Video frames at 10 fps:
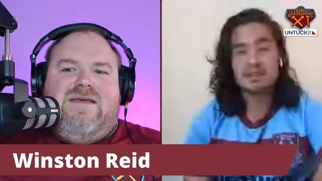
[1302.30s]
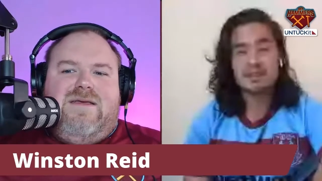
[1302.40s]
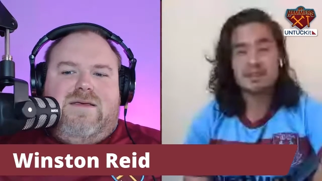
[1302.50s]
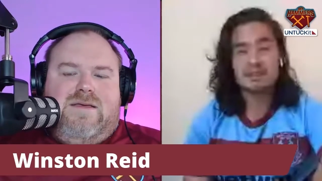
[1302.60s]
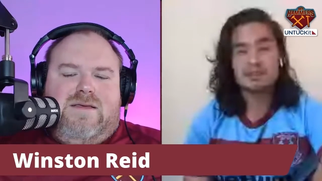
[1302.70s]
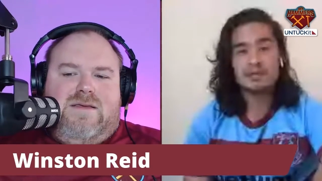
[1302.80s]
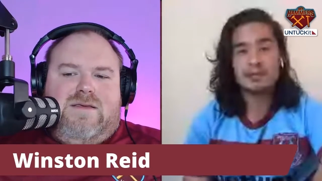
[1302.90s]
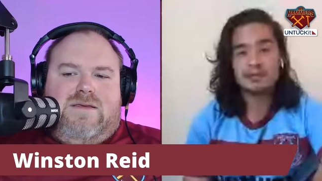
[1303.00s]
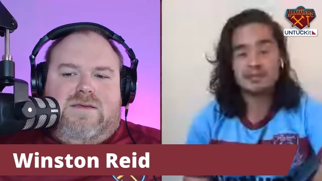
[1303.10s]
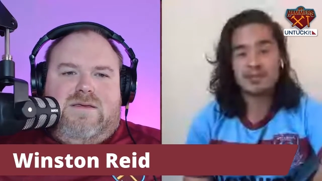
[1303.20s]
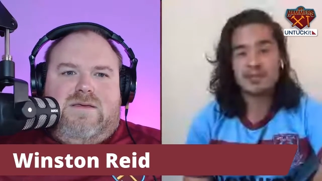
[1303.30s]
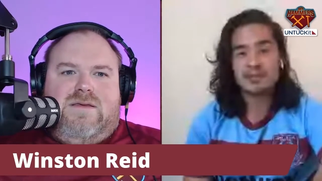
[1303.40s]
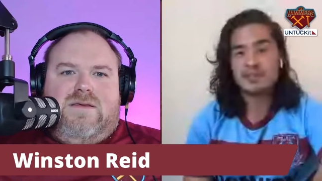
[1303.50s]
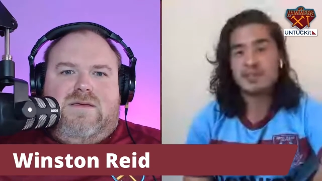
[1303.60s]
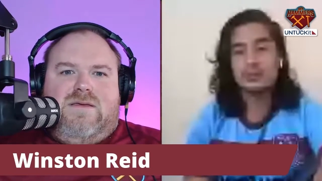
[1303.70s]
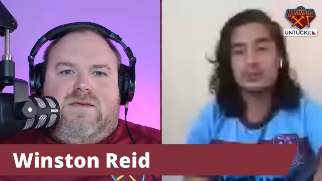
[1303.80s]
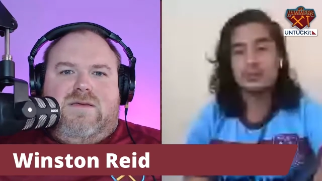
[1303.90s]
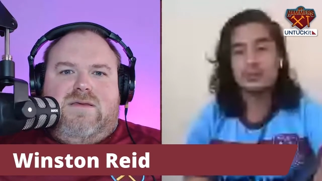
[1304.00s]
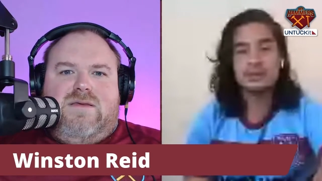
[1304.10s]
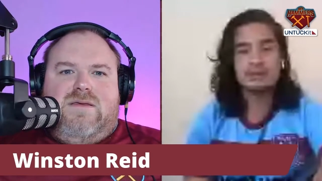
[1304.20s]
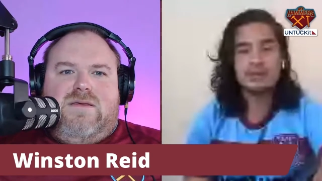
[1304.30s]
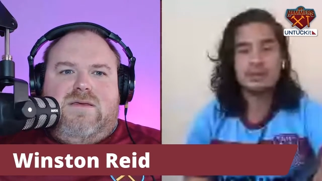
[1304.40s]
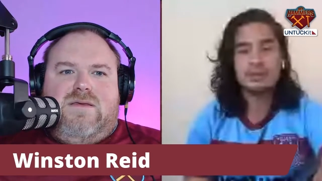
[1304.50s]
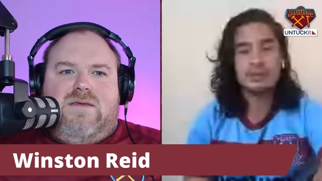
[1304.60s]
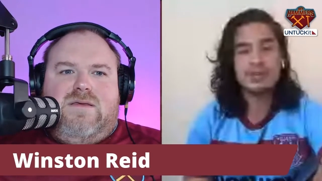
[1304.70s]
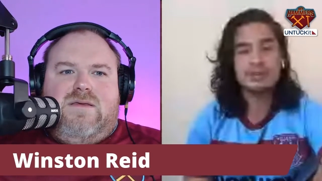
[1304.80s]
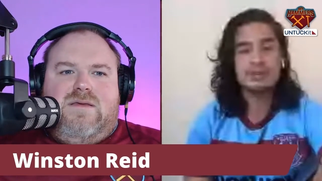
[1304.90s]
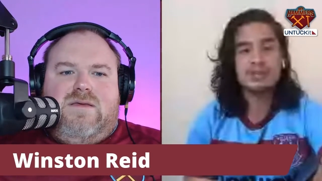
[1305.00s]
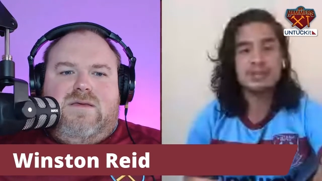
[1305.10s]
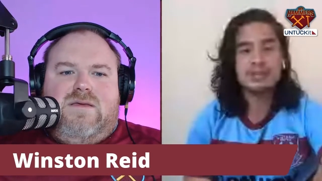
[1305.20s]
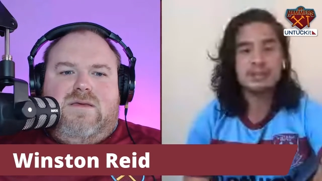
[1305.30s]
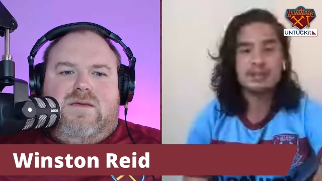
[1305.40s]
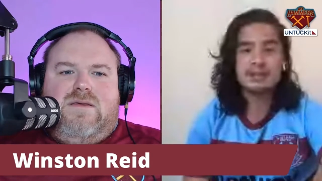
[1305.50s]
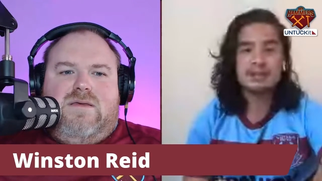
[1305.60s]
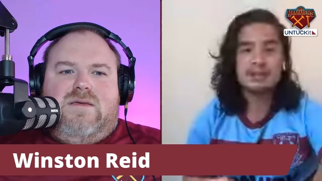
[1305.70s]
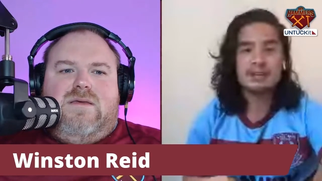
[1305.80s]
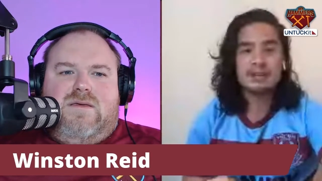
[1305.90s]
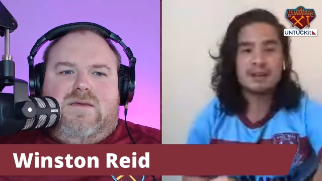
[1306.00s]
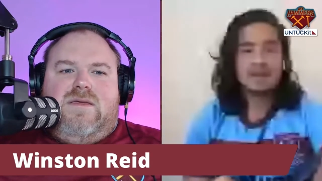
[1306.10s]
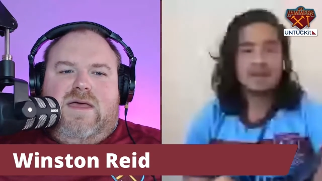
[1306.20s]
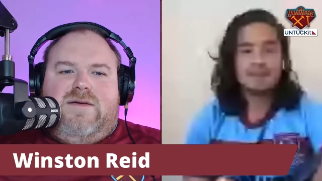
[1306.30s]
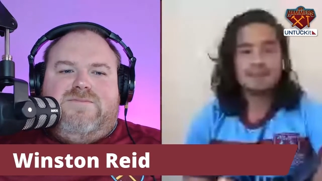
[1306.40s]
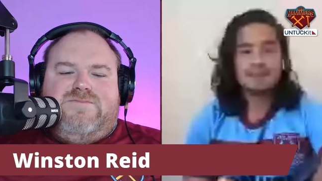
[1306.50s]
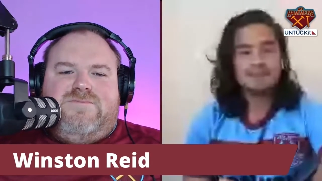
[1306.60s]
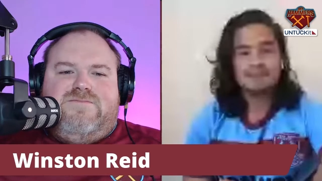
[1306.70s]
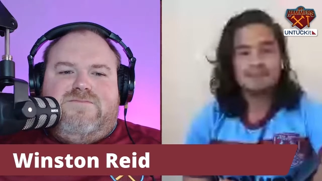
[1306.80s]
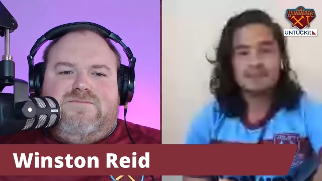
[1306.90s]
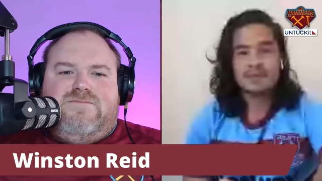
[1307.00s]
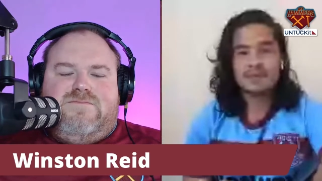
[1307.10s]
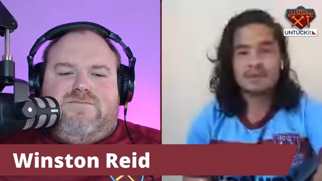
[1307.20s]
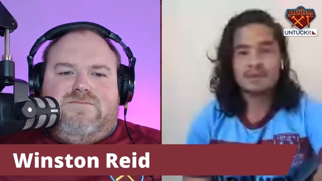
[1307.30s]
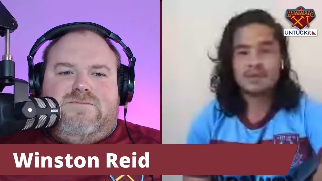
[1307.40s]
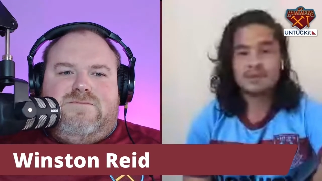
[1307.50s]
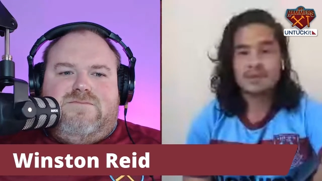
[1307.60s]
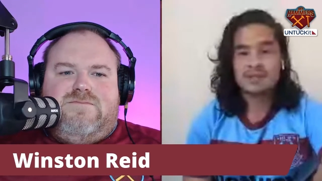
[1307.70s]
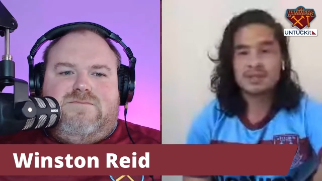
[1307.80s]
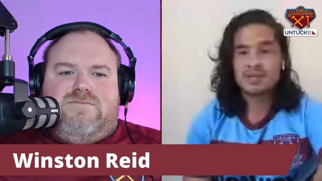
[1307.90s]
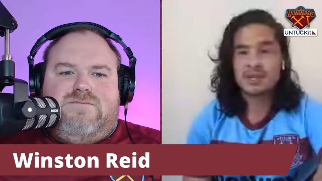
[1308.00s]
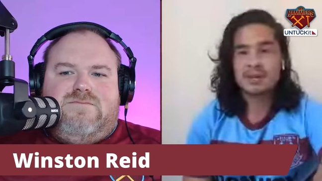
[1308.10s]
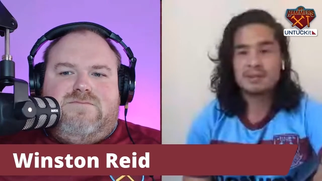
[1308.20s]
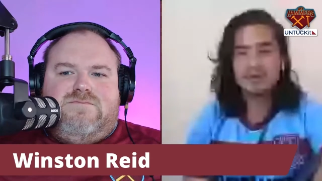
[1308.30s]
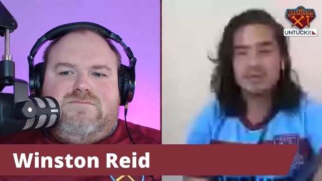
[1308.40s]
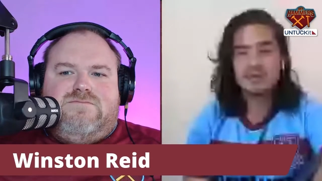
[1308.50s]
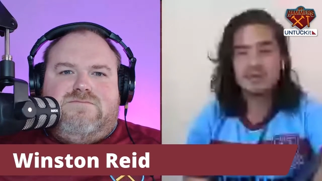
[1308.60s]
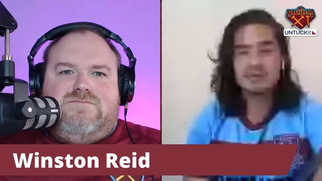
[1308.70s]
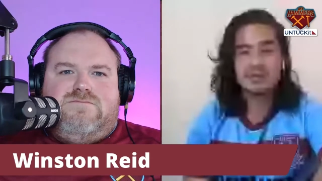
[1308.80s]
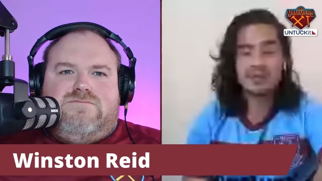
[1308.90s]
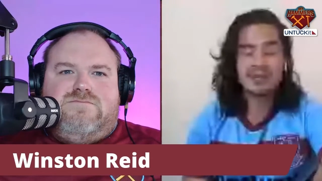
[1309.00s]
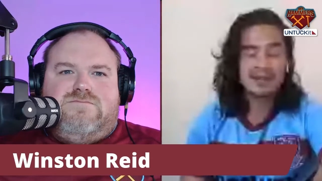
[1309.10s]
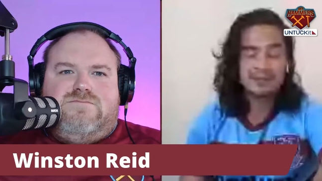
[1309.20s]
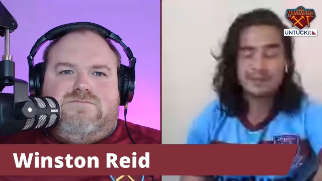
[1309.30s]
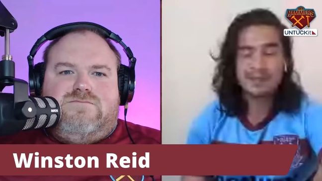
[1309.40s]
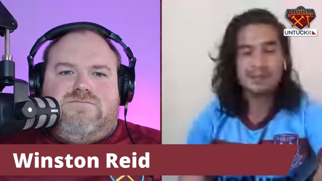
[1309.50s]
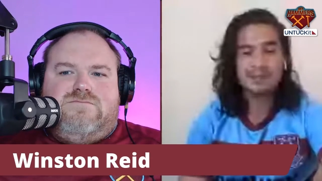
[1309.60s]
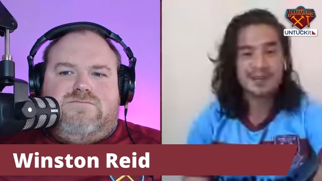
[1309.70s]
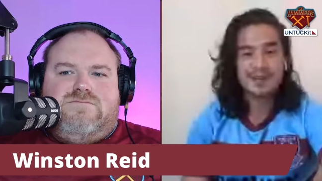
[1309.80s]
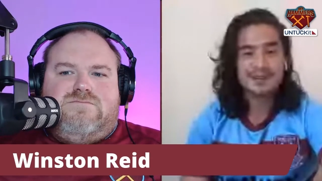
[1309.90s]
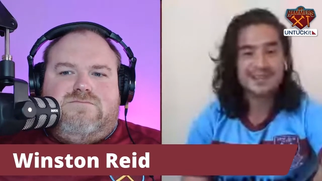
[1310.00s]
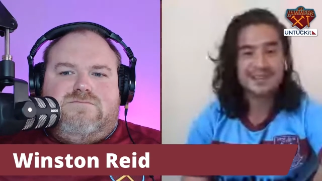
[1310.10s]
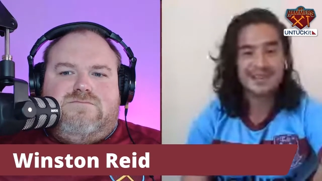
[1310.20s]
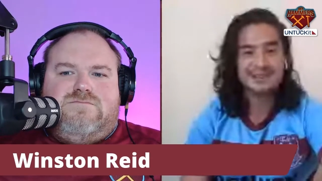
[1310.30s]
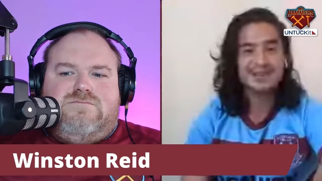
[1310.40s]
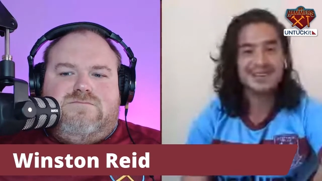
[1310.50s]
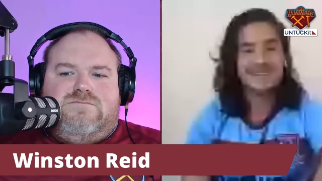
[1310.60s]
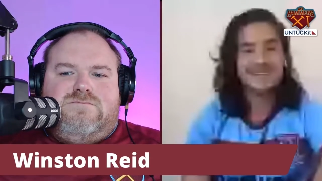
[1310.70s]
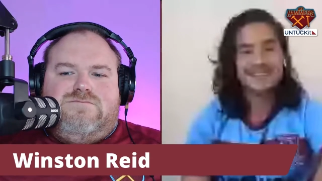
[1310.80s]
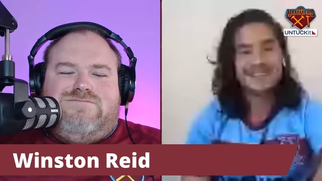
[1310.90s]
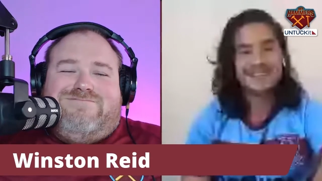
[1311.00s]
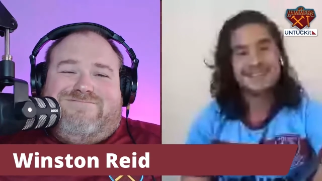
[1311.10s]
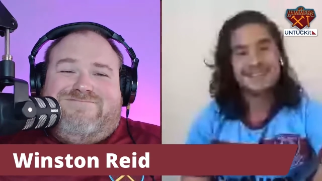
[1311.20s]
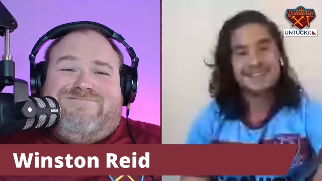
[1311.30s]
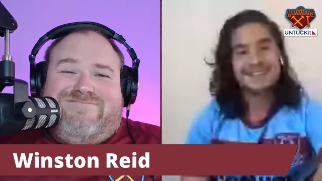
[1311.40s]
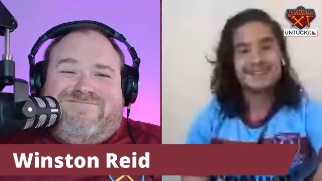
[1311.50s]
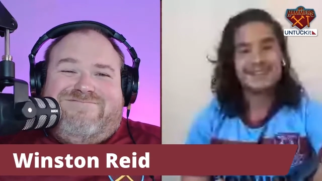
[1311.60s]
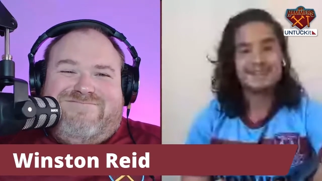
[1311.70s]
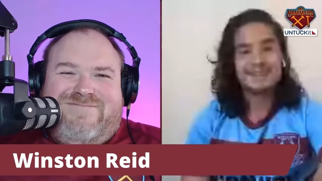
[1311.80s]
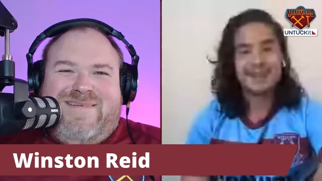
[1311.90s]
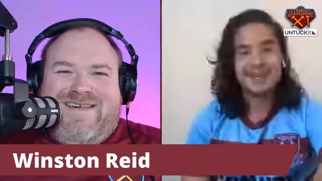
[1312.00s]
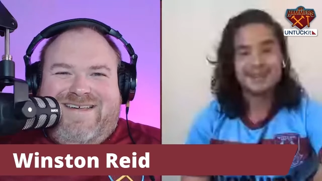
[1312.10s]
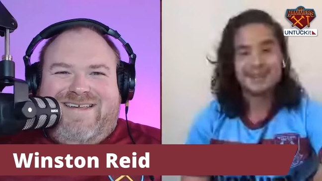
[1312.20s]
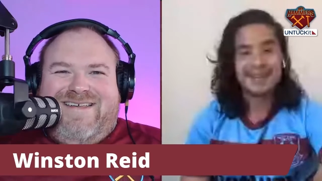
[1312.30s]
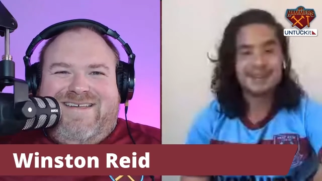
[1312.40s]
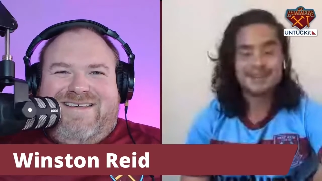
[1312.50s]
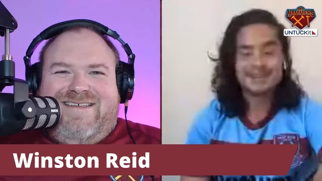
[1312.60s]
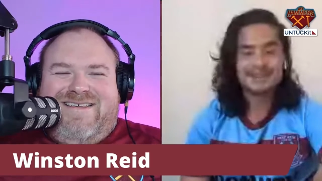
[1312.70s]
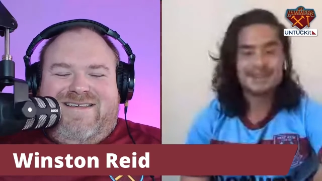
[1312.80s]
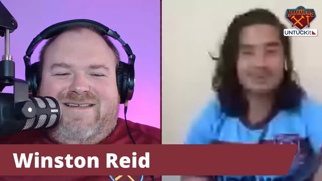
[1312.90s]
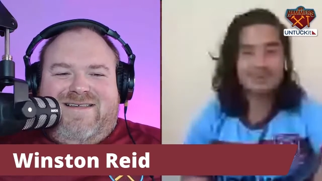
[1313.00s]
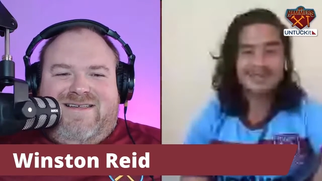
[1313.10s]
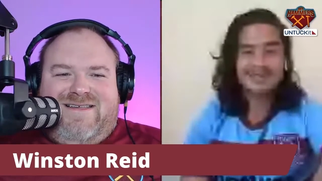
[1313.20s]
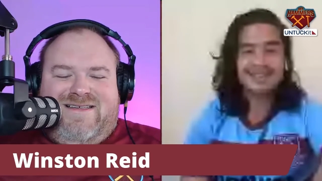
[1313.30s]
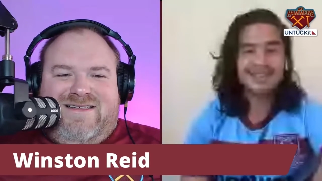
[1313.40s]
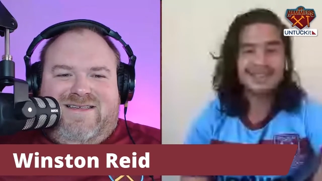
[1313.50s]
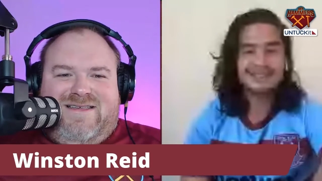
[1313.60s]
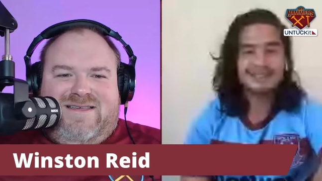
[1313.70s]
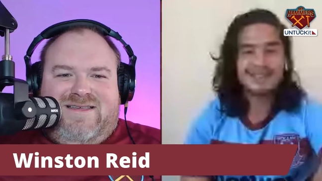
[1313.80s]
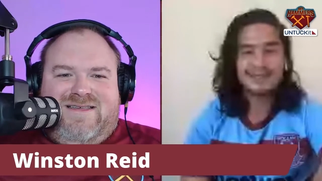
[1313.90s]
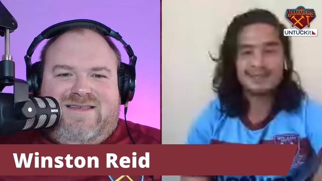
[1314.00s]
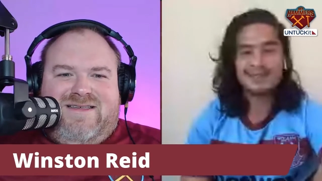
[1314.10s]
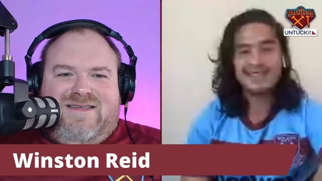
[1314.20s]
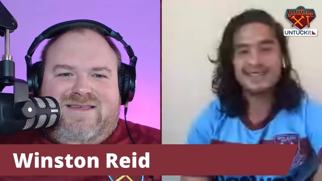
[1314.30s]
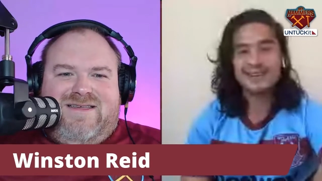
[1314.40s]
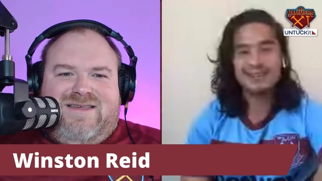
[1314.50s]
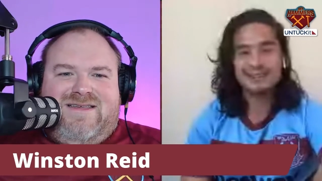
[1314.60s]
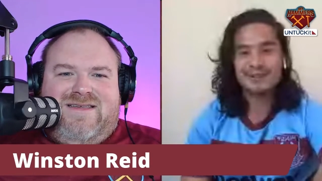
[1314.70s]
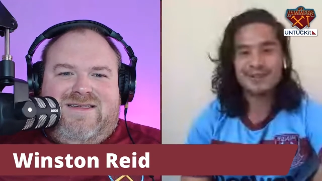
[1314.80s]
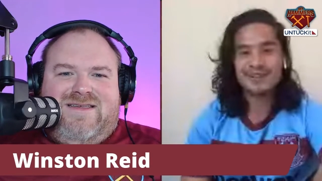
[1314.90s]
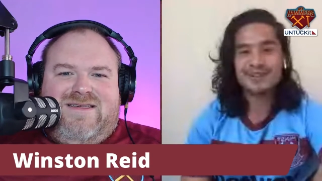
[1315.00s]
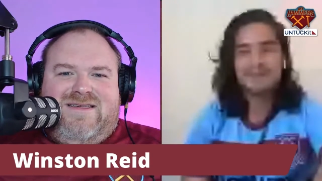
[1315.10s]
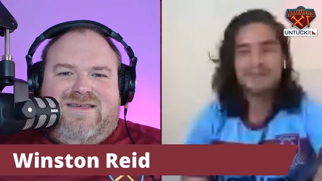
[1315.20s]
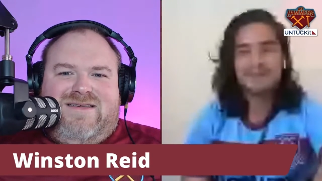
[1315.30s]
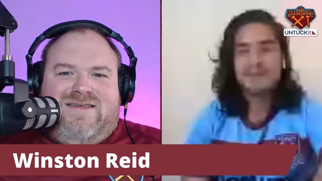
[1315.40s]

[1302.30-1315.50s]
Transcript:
Speaker 1: a consistent performer for us until riddled with injuries. Um, which is such a shame. It seems to again be a recurring thing with us, with players we get with quality and you know with Dino and whatnot.